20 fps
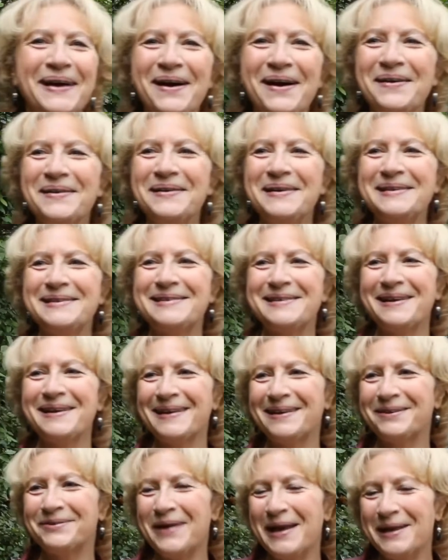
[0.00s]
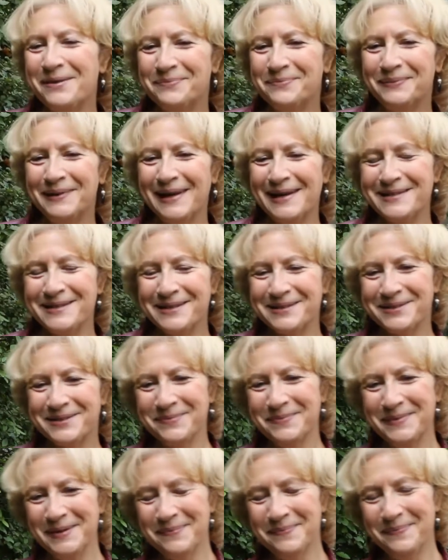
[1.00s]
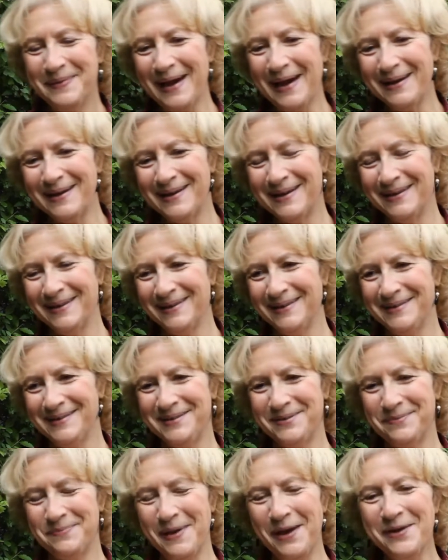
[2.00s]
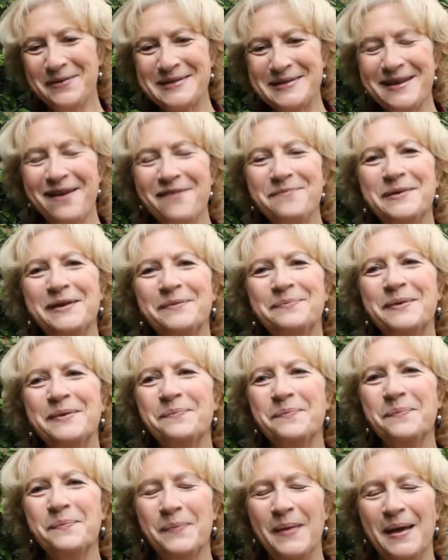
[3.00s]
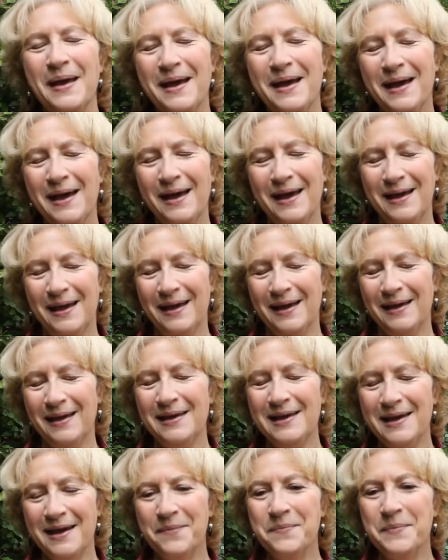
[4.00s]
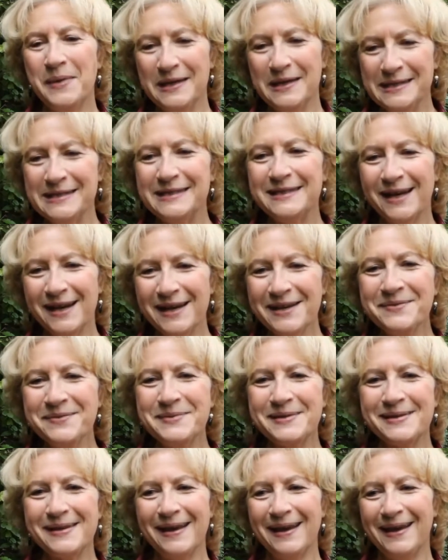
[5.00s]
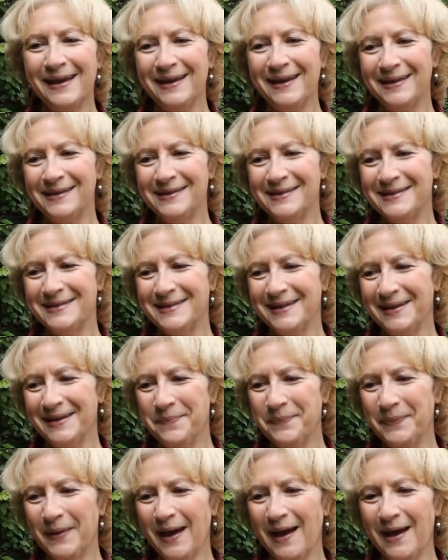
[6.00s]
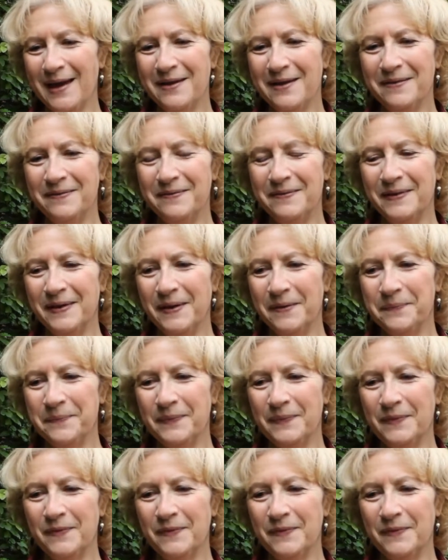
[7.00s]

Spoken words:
Oh, it's a great pleasure to be back to Paris. I've been here many times, and I have